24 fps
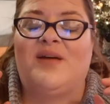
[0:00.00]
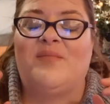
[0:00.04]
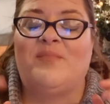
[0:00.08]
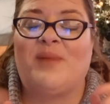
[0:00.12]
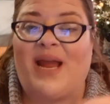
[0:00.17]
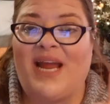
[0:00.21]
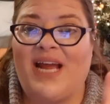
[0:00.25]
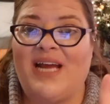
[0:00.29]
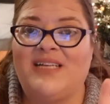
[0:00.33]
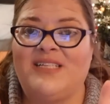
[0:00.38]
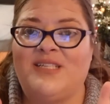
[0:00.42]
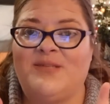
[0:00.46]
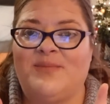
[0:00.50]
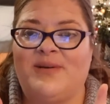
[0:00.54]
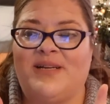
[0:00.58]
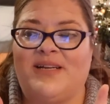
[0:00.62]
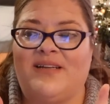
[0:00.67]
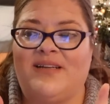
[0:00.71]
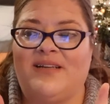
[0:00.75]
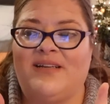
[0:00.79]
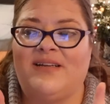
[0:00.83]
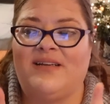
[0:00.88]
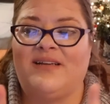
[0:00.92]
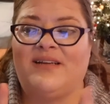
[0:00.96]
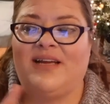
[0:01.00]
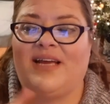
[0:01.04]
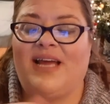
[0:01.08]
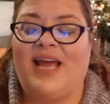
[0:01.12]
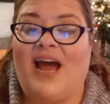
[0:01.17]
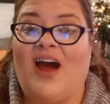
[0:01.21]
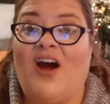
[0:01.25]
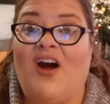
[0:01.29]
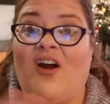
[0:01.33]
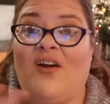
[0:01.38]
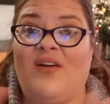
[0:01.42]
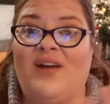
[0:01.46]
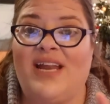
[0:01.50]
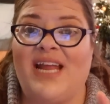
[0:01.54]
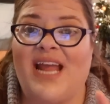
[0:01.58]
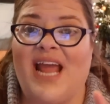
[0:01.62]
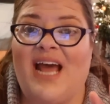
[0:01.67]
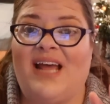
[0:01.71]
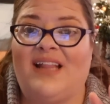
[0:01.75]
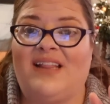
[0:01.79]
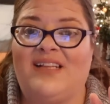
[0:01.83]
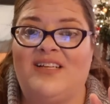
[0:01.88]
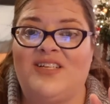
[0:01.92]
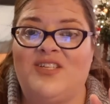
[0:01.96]
My husband already
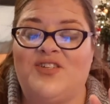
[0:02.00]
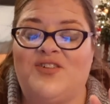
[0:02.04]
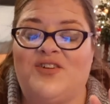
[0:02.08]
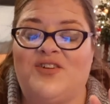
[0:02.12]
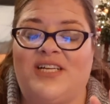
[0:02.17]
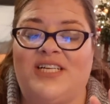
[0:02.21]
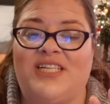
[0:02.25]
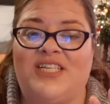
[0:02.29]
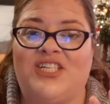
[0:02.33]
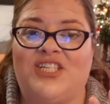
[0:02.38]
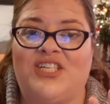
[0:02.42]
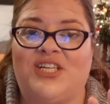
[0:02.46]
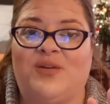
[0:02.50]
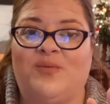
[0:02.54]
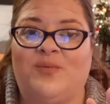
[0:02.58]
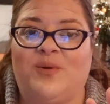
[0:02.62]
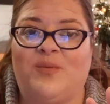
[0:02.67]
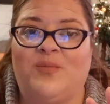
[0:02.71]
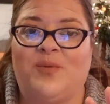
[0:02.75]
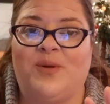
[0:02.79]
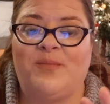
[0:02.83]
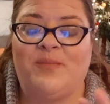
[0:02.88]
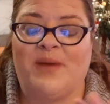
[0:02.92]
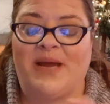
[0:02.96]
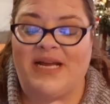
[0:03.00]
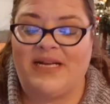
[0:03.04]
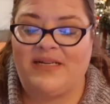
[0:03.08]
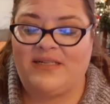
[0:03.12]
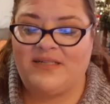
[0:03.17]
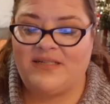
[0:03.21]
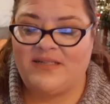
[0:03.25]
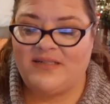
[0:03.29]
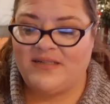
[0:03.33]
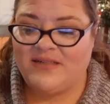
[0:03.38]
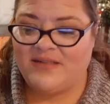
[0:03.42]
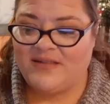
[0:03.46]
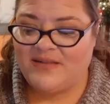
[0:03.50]
had this tradition when we met.